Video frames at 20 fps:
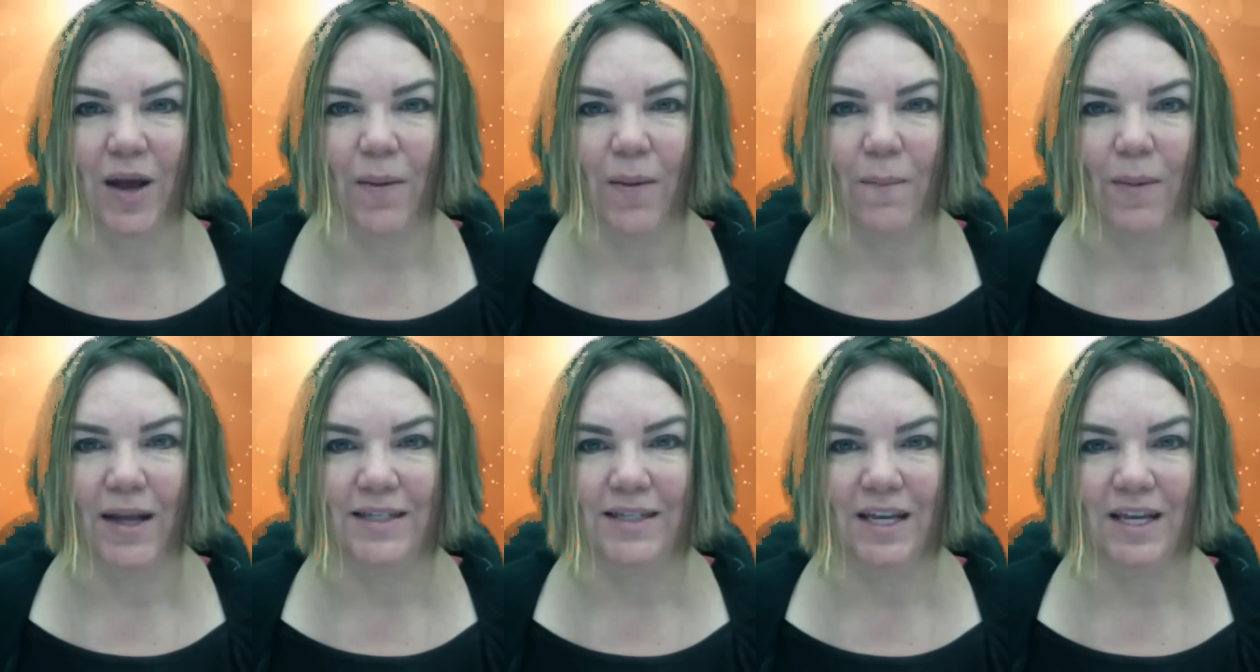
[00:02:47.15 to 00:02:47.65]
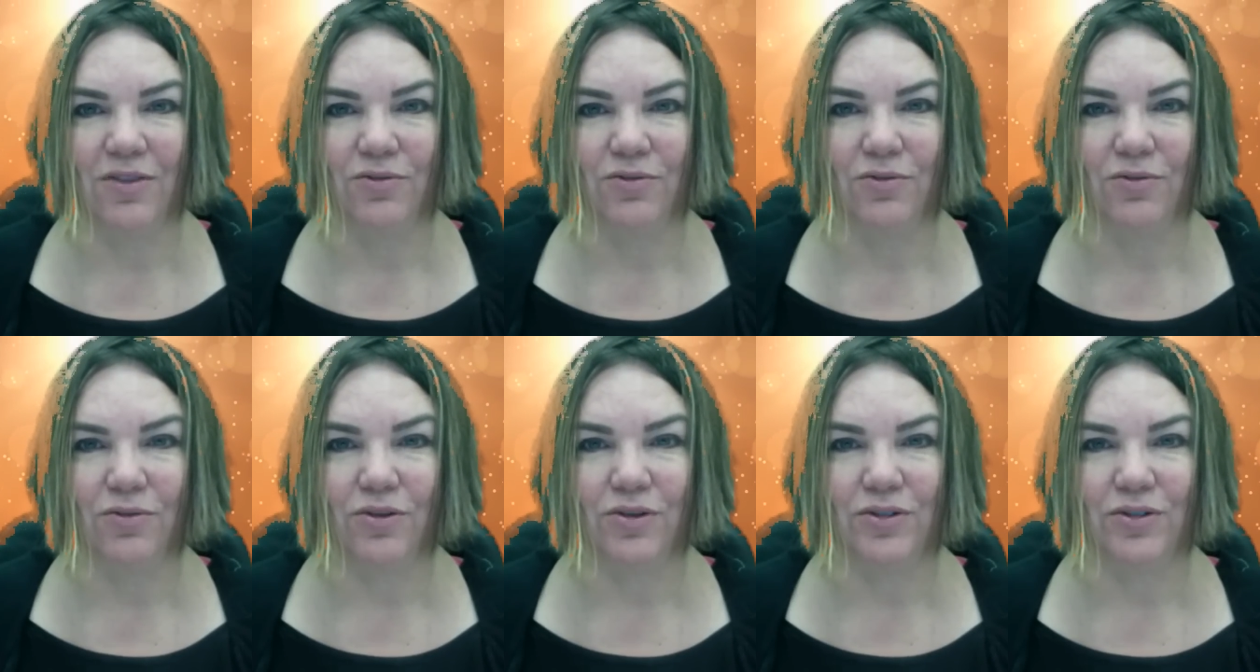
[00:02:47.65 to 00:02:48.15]
Monday
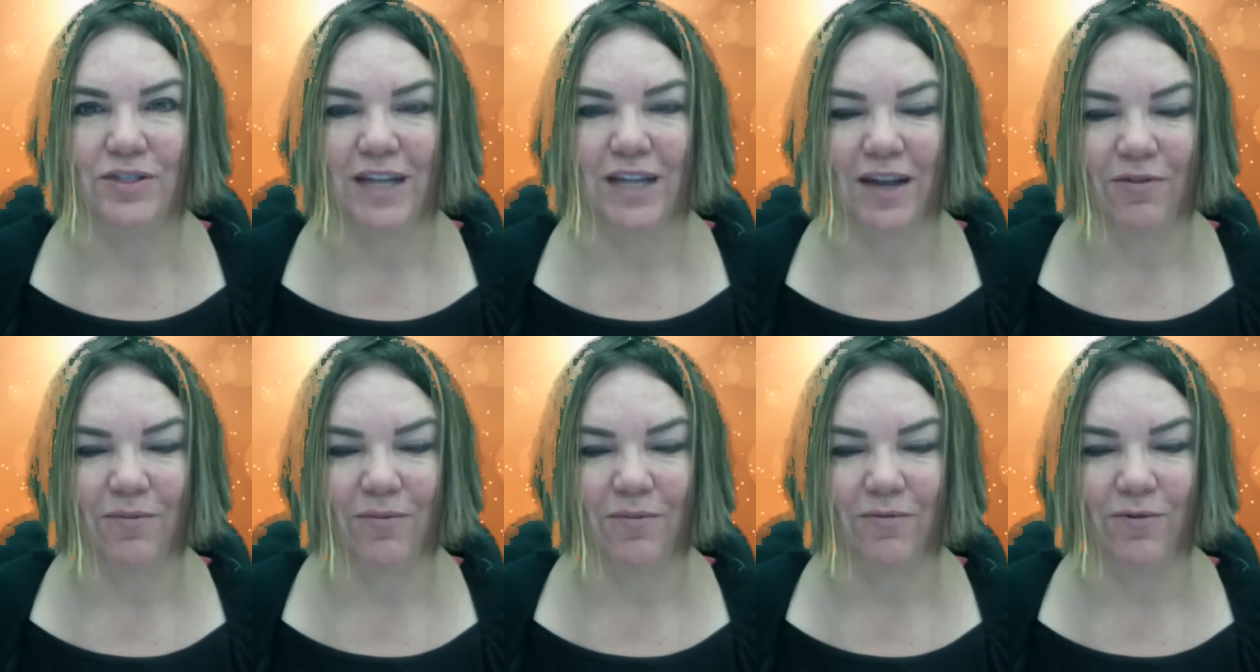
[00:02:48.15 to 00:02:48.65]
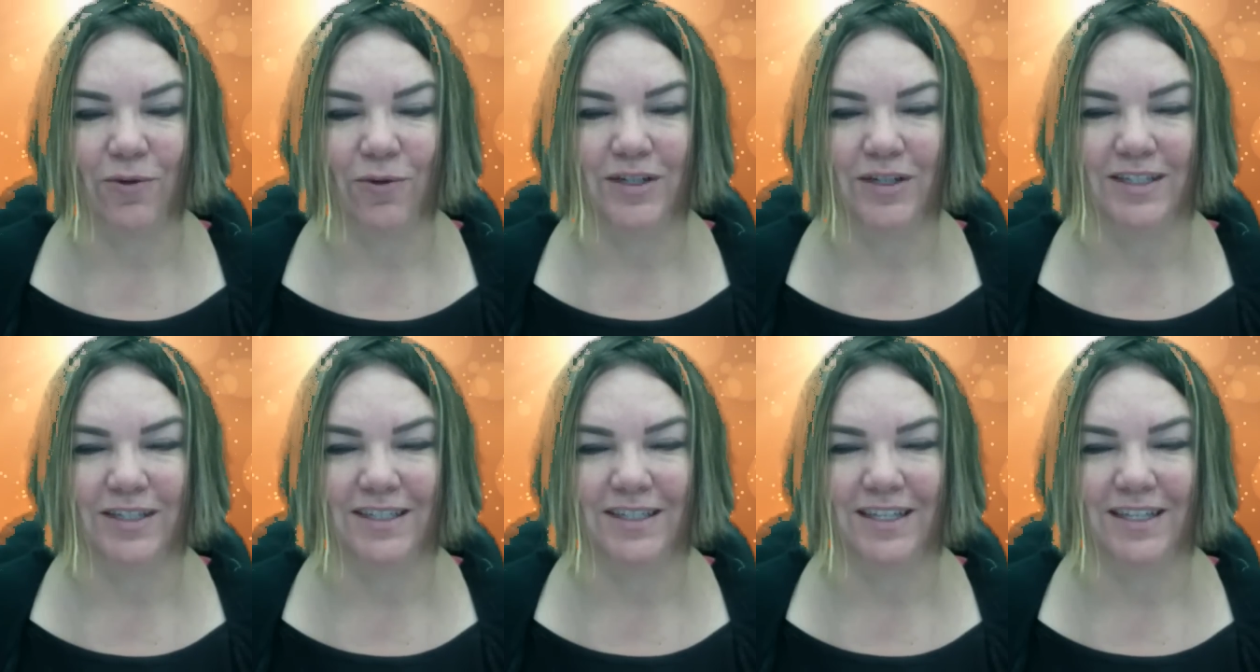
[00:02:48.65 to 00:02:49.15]
through Thursday from 4
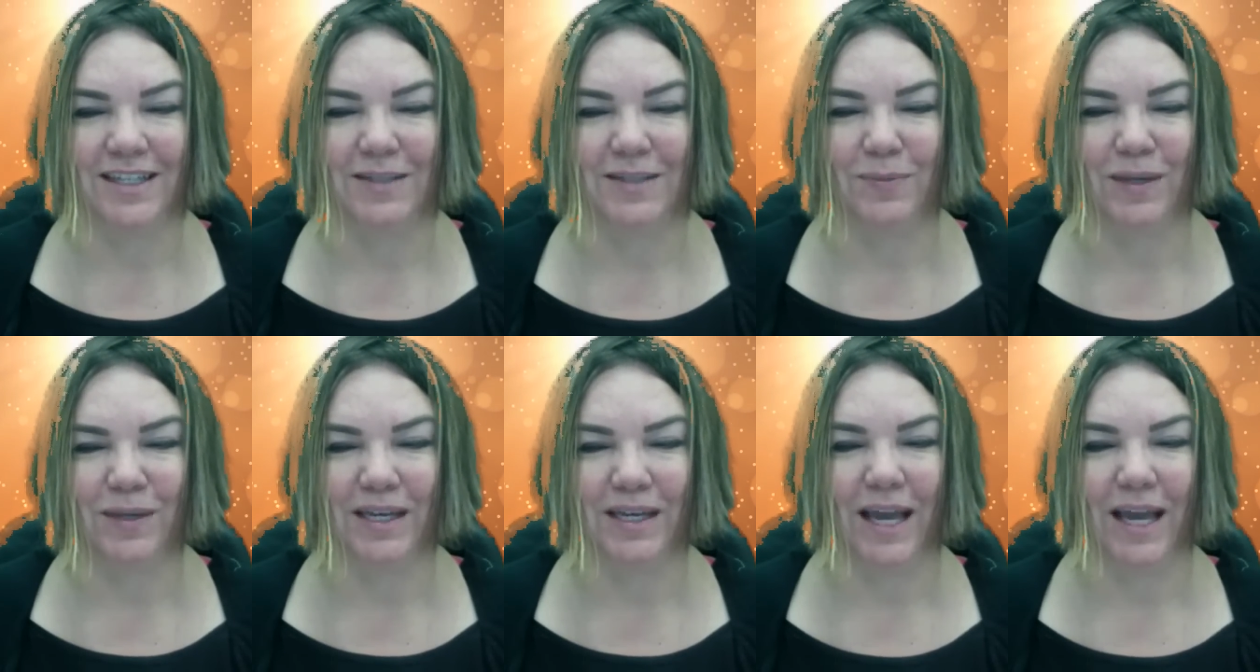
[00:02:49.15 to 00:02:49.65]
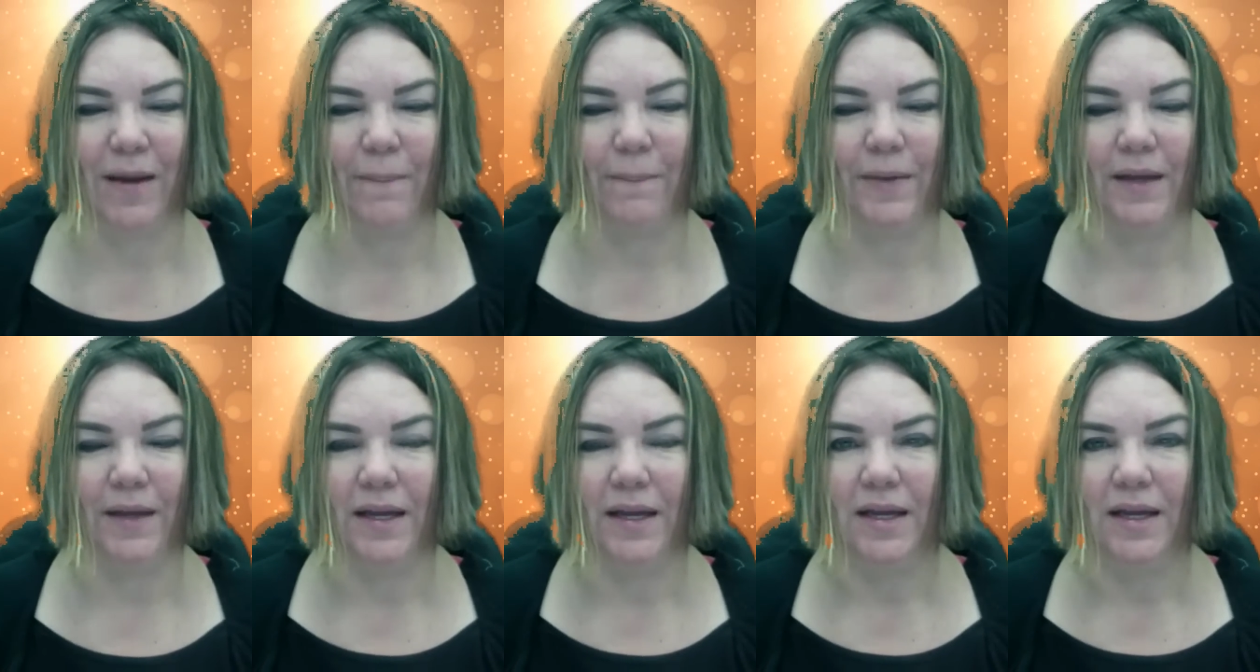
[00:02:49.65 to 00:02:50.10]
to 6 p.m.